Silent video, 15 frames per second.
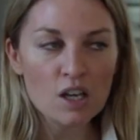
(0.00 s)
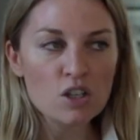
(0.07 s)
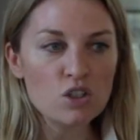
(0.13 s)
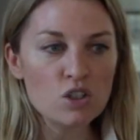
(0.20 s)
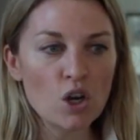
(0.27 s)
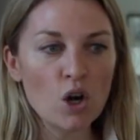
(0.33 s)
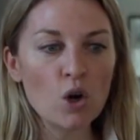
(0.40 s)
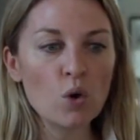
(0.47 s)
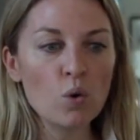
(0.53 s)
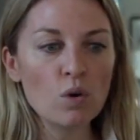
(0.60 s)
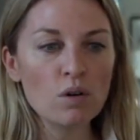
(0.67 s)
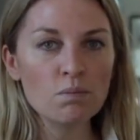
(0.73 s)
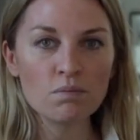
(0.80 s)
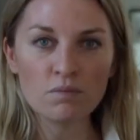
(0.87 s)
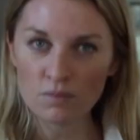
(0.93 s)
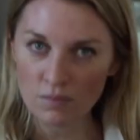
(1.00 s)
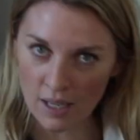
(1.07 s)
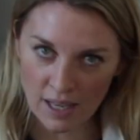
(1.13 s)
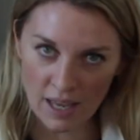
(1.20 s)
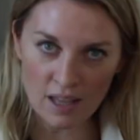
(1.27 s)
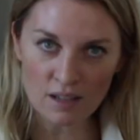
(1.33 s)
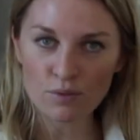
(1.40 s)
So
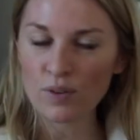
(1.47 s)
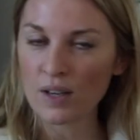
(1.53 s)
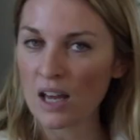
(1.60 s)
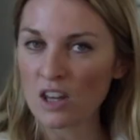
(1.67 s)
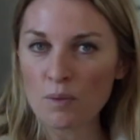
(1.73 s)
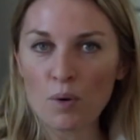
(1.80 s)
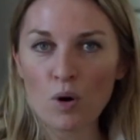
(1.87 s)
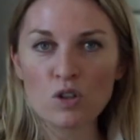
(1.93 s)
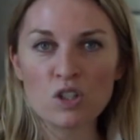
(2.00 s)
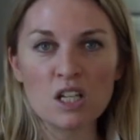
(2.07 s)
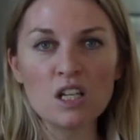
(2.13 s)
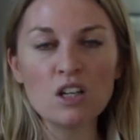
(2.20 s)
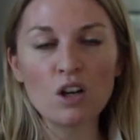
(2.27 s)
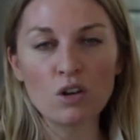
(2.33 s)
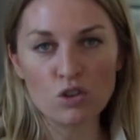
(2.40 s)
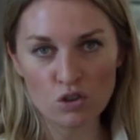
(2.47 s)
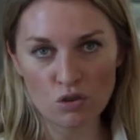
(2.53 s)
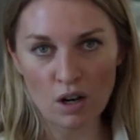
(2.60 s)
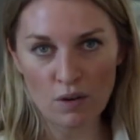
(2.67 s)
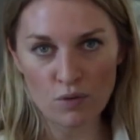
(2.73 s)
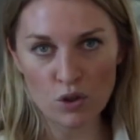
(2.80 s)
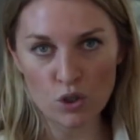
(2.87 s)
again, forget the potty, go
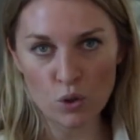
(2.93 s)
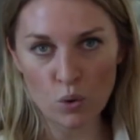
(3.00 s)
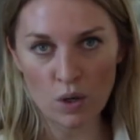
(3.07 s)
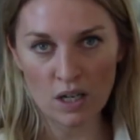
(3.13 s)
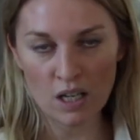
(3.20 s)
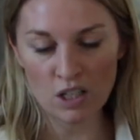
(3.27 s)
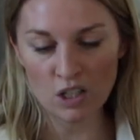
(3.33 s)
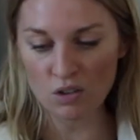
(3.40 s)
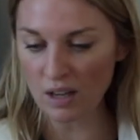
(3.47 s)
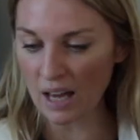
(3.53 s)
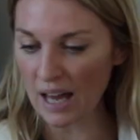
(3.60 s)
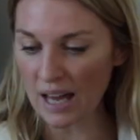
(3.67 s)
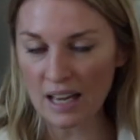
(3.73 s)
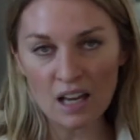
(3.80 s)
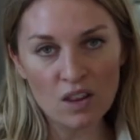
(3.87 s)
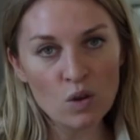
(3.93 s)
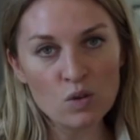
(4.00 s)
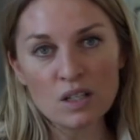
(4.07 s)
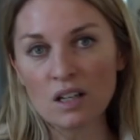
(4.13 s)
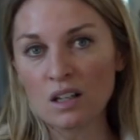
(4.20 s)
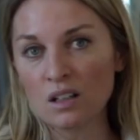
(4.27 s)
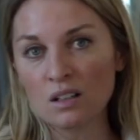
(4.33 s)
straight for the toilet. You can get those
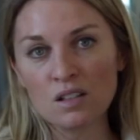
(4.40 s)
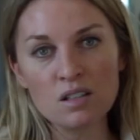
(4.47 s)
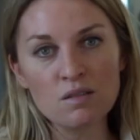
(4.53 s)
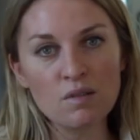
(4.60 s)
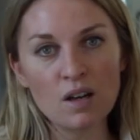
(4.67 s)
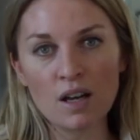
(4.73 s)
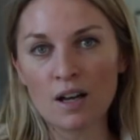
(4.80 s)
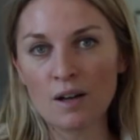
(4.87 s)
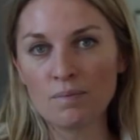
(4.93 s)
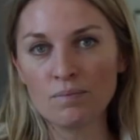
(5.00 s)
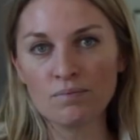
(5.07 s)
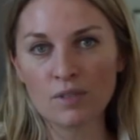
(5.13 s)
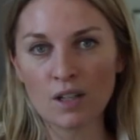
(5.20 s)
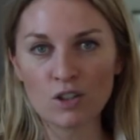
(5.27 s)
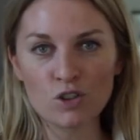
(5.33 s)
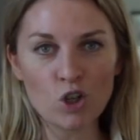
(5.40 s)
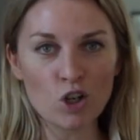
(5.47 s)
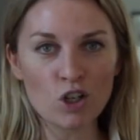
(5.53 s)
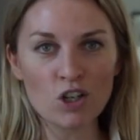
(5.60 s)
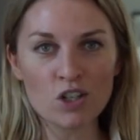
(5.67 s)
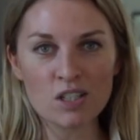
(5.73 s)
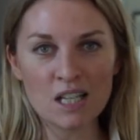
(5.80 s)
little
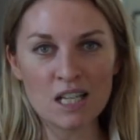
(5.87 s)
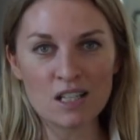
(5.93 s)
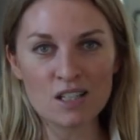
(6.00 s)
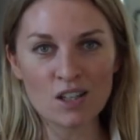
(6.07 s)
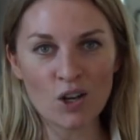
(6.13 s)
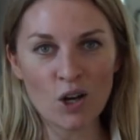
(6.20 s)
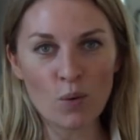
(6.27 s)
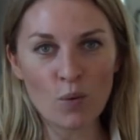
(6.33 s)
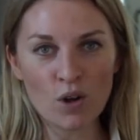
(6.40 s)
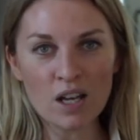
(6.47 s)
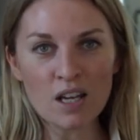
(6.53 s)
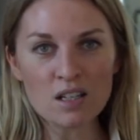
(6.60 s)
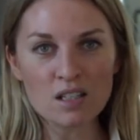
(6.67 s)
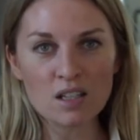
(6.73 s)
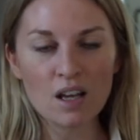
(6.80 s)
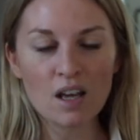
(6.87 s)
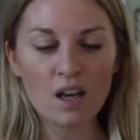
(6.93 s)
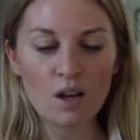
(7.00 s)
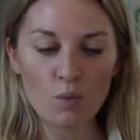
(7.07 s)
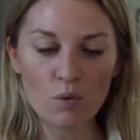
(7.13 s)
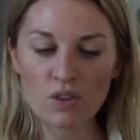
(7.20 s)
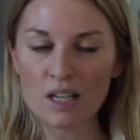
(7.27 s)
toddler seats that go on it
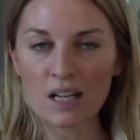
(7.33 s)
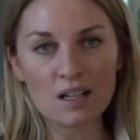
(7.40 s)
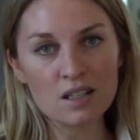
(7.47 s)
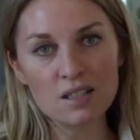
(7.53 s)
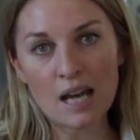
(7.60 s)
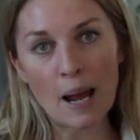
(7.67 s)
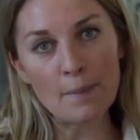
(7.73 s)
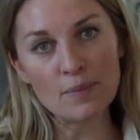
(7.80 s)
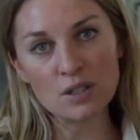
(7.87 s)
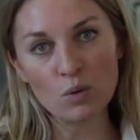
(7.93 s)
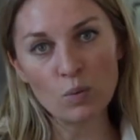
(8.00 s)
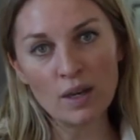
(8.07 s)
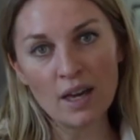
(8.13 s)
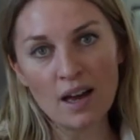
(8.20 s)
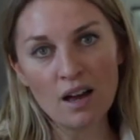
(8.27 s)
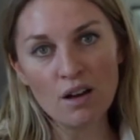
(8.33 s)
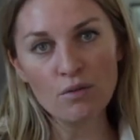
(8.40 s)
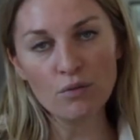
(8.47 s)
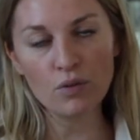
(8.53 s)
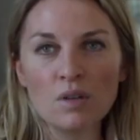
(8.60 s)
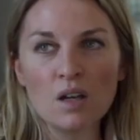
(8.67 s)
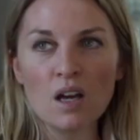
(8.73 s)
with the little steps that we have.